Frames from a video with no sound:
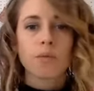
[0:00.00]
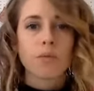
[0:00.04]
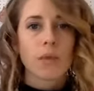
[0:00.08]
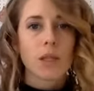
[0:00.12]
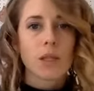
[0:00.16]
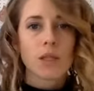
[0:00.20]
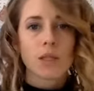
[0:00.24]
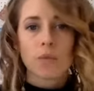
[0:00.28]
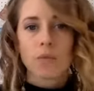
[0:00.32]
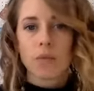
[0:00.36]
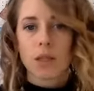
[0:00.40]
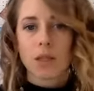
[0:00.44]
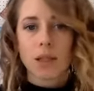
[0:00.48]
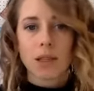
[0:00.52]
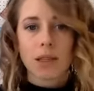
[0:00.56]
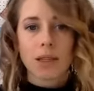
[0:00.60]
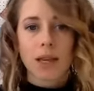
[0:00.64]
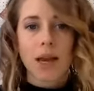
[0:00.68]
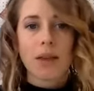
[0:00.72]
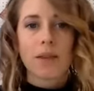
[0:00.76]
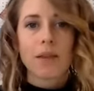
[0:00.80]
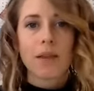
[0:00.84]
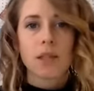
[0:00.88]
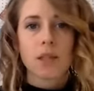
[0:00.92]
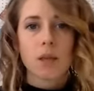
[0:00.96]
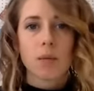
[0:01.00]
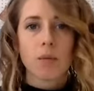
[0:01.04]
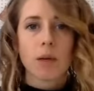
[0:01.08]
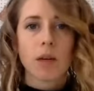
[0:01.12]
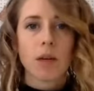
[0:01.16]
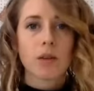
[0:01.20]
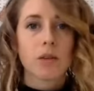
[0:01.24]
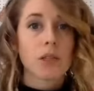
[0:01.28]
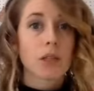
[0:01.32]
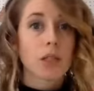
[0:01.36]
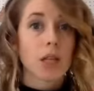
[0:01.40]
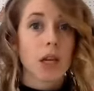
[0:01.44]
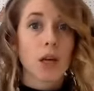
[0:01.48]
something like that someone
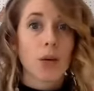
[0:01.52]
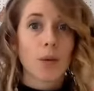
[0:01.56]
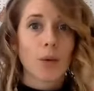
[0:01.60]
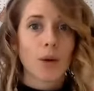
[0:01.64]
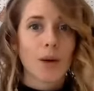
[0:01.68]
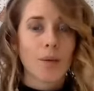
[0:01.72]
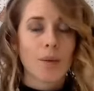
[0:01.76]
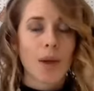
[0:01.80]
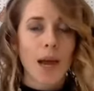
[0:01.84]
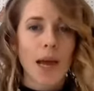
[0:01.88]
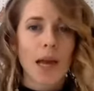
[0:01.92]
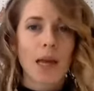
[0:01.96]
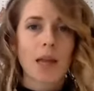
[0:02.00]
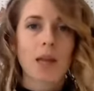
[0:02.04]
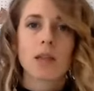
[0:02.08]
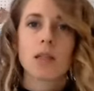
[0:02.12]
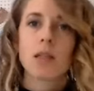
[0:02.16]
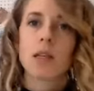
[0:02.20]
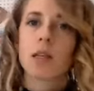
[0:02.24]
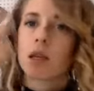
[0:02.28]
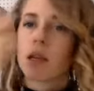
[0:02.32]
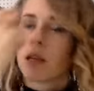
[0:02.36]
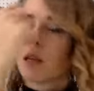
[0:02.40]
else is going to want to buy it.